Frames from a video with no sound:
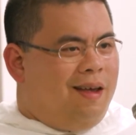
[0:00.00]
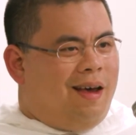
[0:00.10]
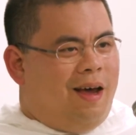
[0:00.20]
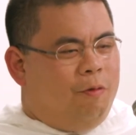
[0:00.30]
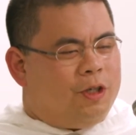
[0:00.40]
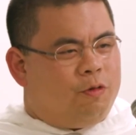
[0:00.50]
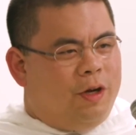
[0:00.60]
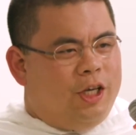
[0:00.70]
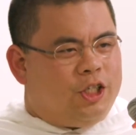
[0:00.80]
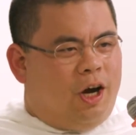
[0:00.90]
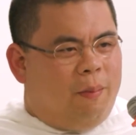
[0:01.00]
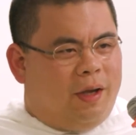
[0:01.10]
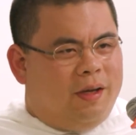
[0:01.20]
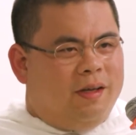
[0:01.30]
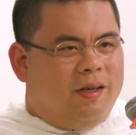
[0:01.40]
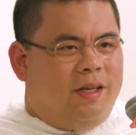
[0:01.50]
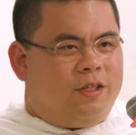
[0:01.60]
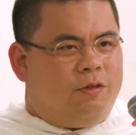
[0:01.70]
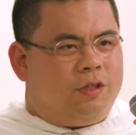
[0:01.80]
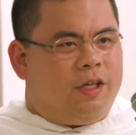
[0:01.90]
And what's really charming
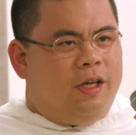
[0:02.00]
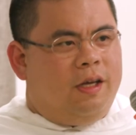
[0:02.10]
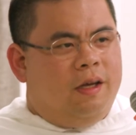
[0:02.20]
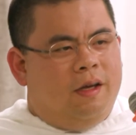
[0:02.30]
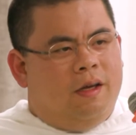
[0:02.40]
is you see